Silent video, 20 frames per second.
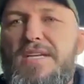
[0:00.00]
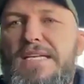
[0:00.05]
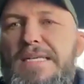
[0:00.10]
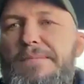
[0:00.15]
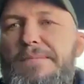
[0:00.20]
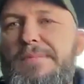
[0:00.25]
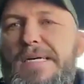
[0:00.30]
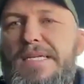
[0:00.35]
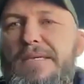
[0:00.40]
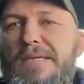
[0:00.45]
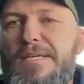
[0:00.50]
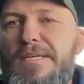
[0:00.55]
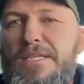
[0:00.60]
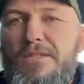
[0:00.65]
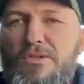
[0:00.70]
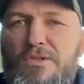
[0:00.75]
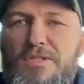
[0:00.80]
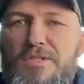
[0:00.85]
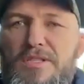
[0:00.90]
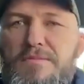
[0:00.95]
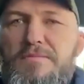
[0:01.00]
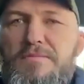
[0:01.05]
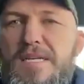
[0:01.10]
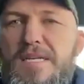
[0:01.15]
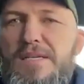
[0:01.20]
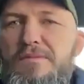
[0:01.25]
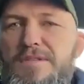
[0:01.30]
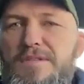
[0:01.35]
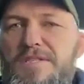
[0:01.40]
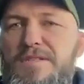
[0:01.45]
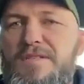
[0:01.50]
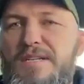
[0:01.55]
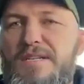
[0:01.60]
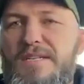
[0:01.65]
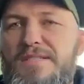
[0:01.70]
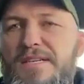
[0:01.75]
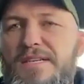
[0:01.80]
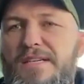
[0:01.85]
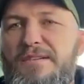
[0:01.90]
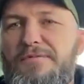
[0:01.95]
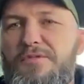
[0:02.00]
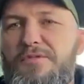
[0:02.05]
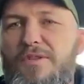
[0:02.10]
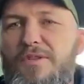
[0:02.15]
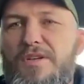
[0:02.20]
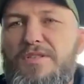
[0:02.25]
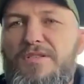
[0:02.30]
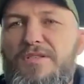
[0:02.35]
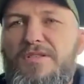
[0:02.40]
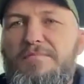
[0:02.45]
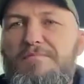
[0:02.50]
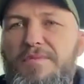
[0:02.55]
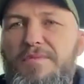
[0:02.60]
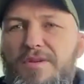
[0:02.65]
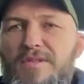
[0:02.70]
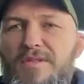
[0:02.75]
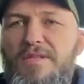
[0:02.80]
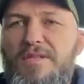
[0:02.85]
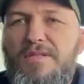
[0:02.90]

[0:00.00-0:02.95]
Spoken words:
money, but you lose some money once you start taking a few losses in boxing.